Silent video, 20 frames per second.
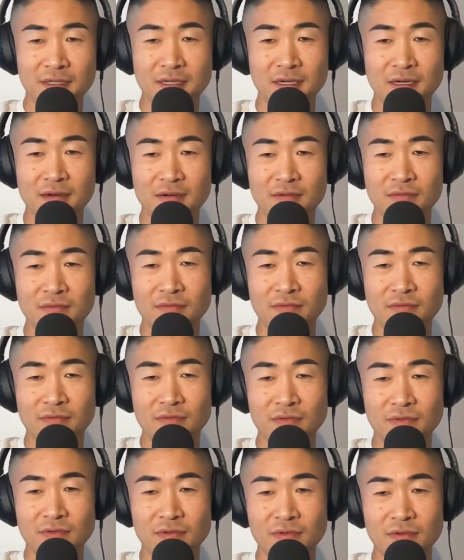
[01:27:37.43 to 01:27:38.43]
of,
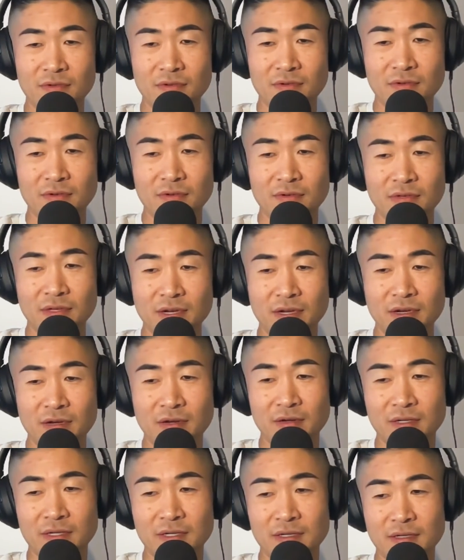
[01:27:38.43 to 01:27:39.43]

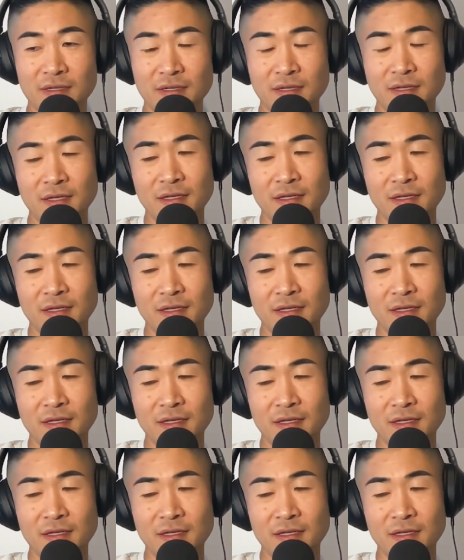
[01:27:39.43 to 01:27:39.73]
and